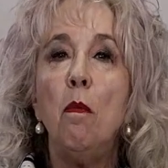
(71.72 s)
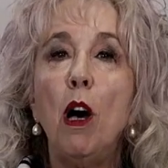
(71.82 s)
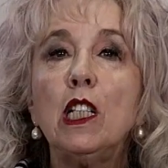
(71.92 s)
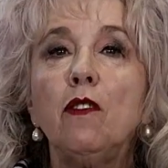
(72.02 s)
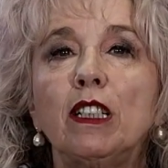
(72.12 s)

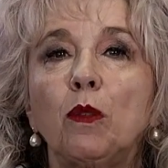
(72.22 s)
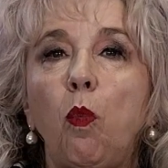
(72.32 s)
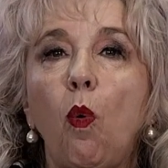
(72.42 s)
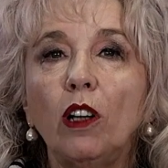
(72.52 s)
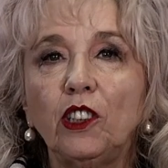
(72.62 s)
Most of us
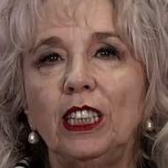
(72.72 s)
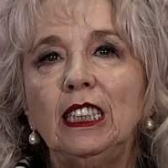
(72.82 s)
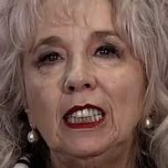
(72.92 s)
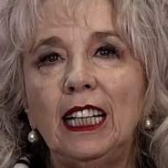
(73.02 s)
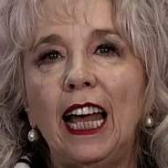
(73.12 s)
watching
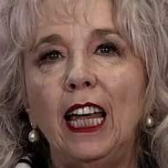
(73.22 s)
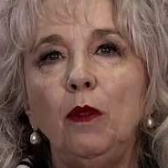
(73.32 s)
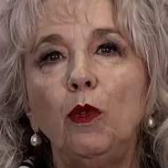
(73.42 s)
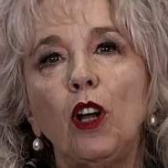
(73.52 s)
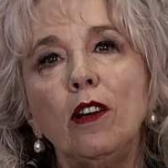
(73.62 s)
today
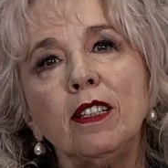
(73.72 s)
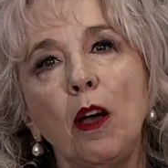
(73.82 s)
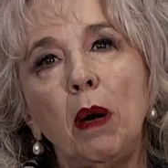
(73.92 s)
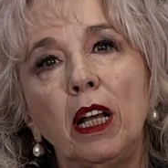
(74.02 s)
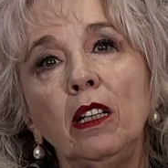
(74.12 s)
will know
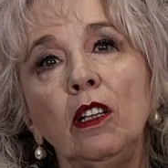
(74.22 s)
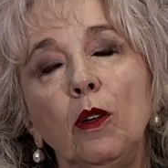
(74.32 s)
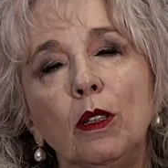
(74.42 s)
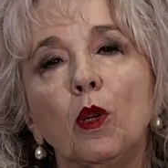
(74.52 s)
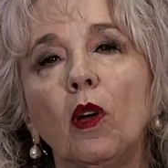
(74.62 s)
someone
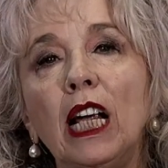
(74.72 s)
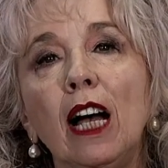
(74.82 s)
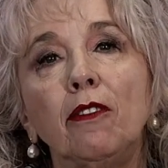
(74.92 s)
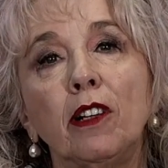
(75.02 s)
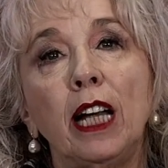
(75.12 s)
who is looking
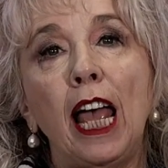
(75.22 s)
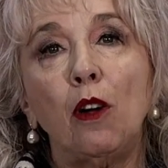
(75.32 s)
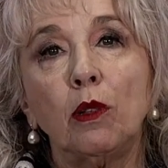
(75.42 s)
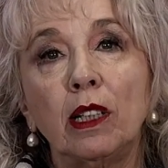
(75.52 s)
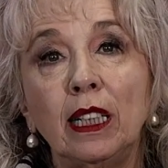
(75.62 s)
after an
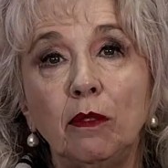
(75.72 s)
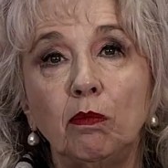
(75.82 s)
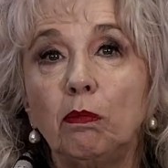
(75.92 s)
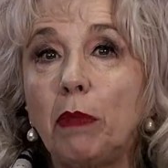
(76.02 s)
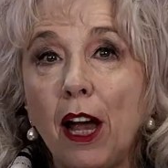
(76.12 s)
elderly
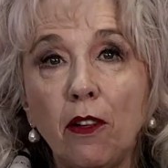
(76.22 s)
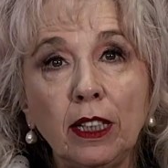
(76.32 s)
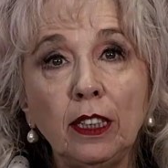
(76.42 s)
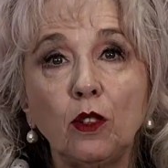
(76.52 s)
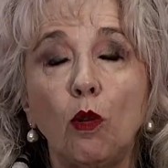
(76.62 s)

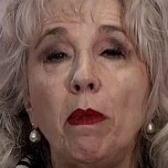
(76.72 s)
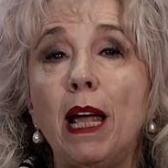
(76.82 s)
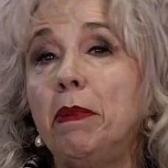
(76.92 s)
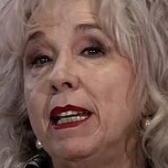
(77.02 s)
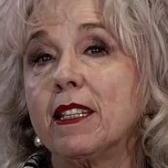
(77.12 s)
parent or
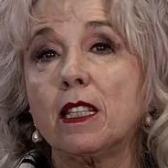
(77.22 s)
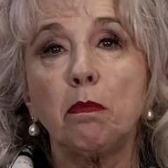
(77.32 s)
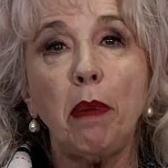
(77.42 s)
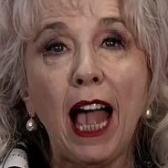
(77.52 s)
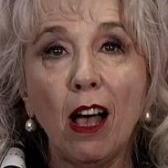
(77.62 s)
maybe a
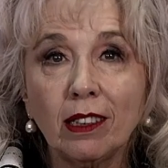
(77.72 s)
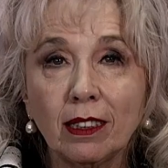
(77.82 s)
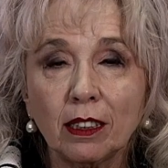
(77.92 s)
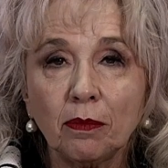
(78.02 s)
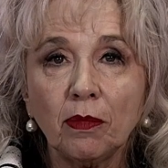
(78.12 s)

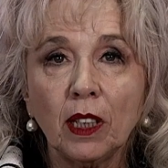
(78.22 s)
spouse.